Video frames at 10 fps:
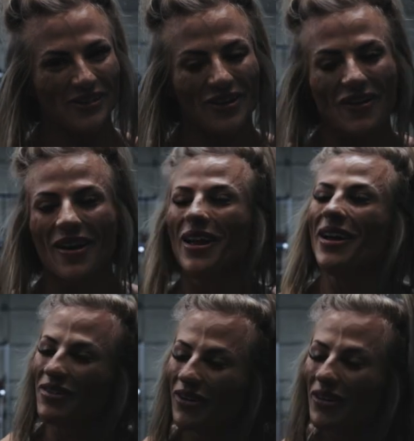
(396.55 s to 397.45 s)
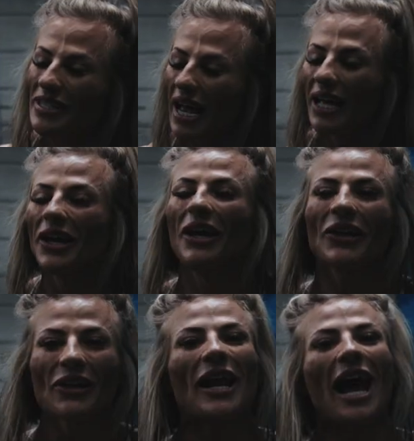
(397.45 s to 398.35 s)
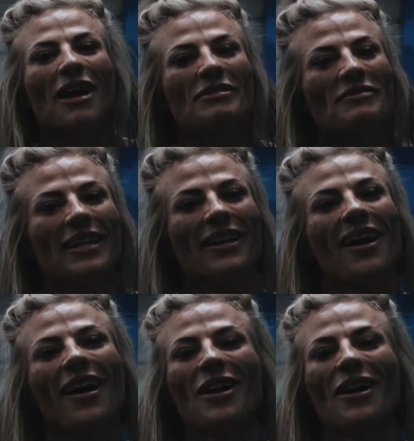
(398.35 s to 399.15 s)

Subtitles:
So I've always had a good abdomen.